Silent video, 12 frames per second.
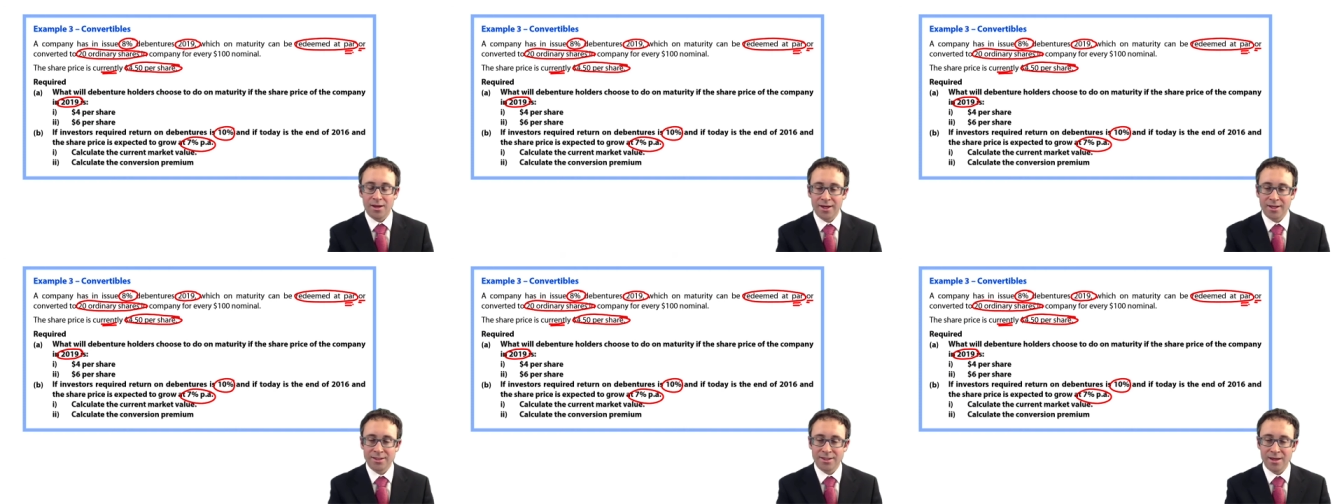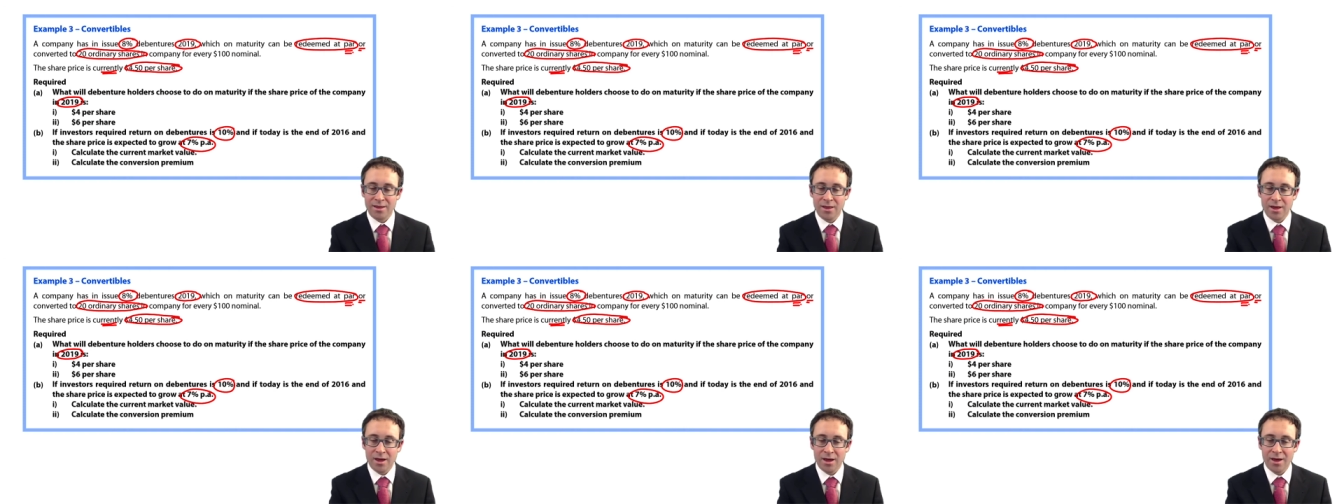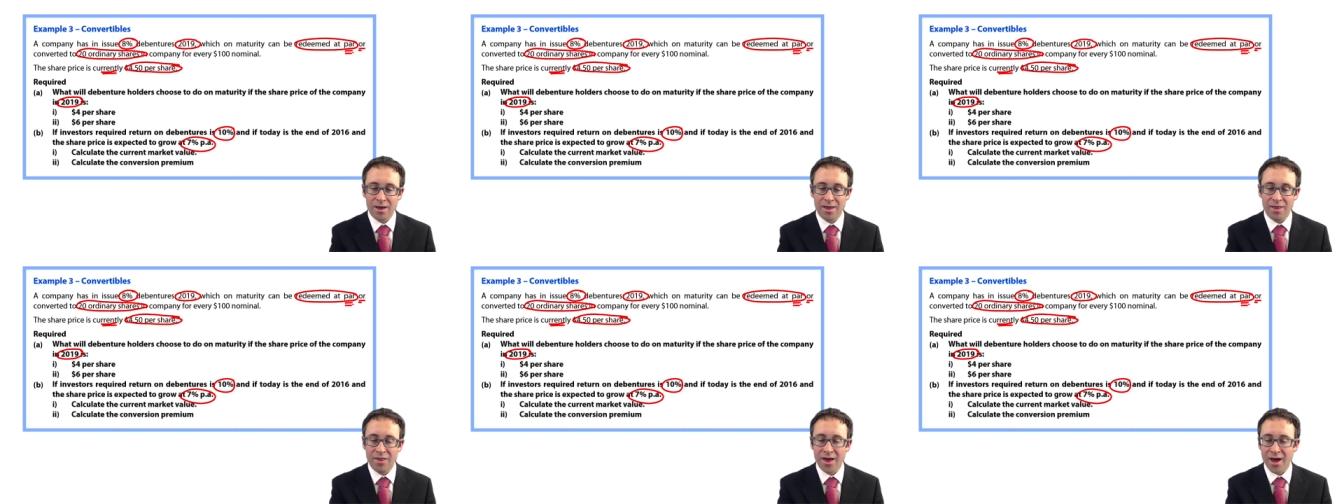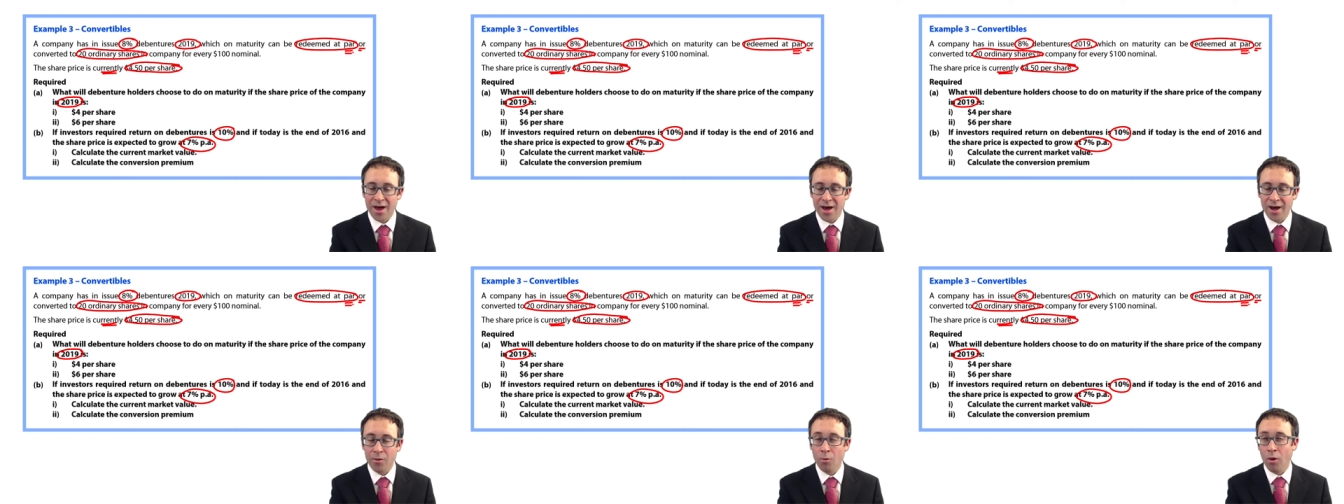Is it there
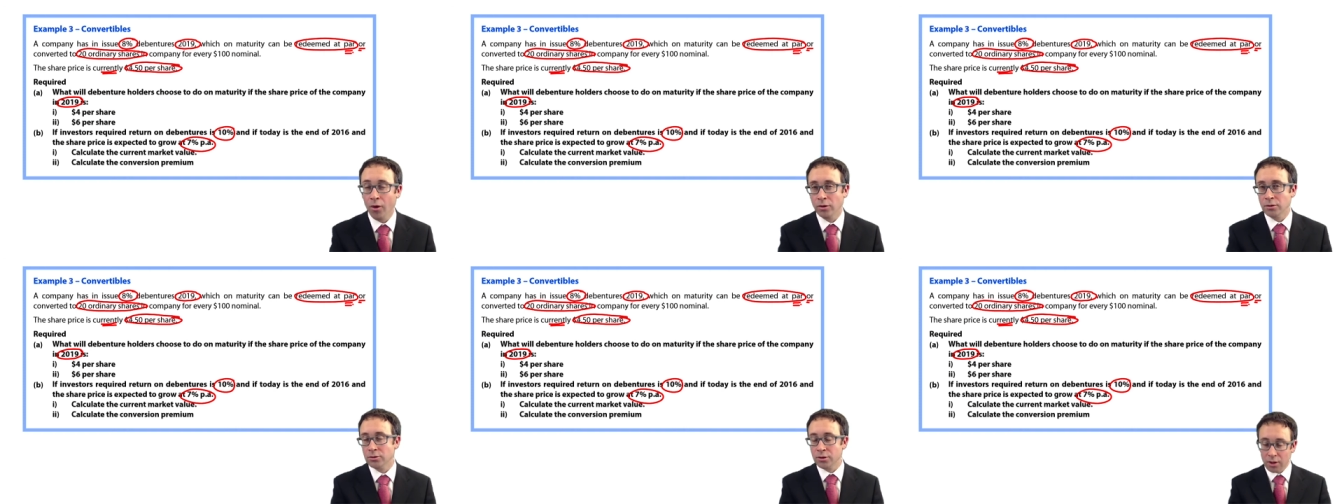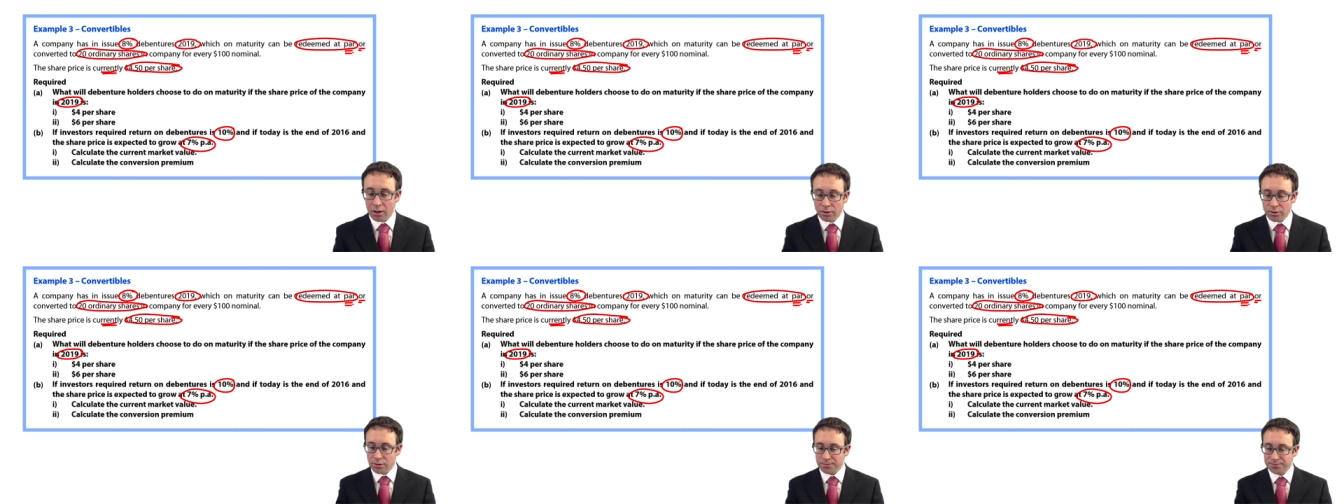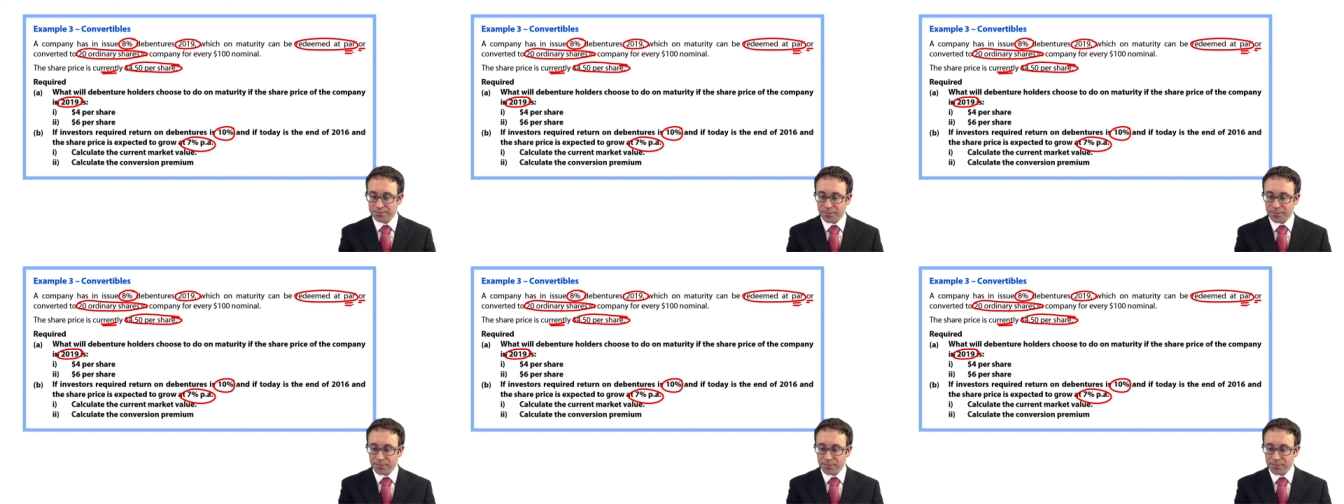than $100?